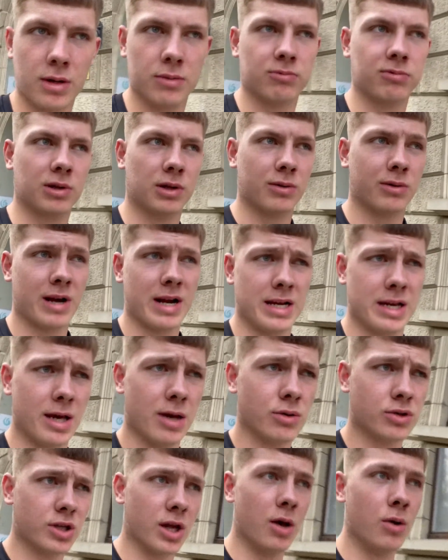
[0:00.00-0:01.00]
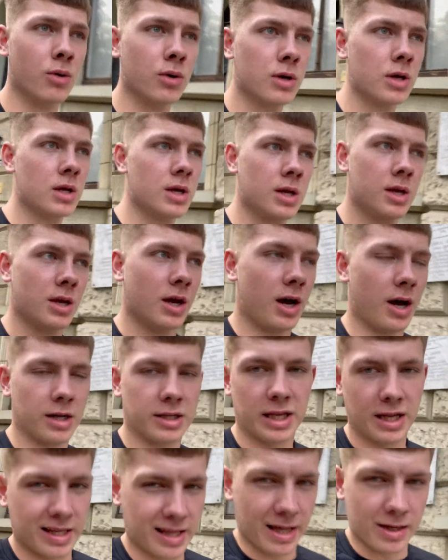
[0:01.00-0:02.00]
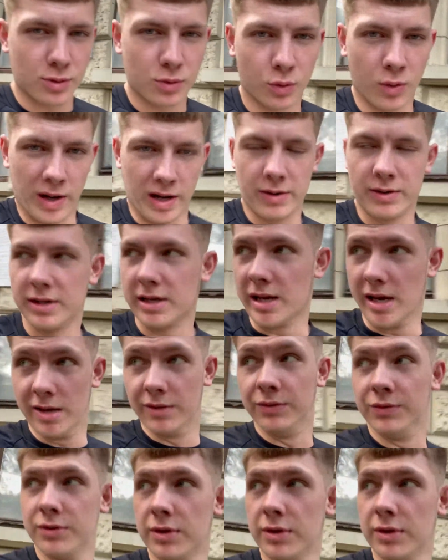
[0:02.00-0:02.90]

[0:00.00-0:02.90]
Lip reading: with a radio, so I did get caught out in the end.